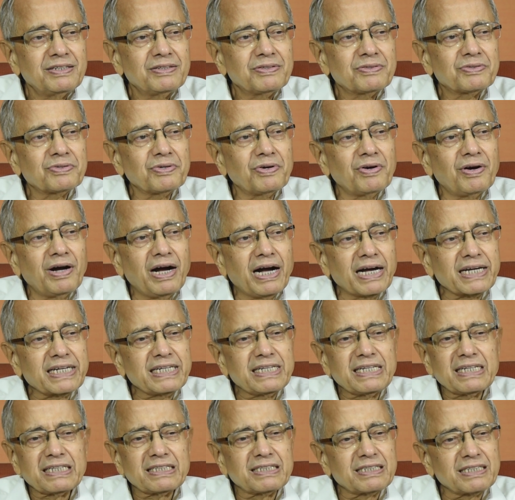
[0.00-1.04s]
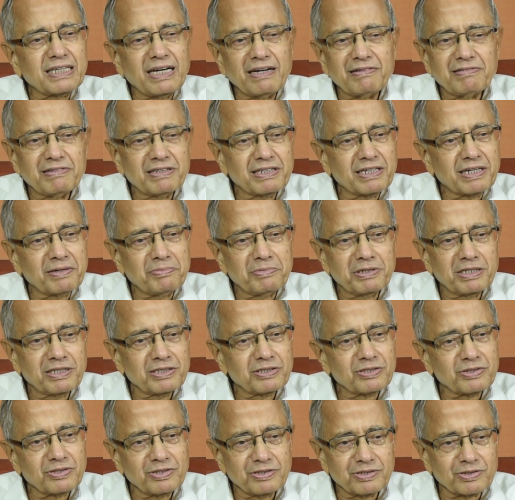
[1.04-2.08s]
So architects have a
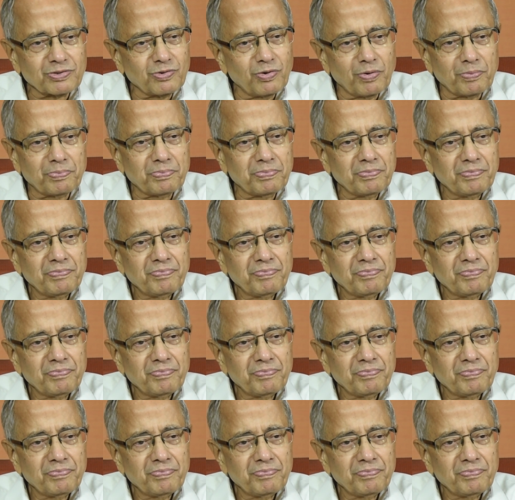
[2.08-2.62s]
tremendous scope.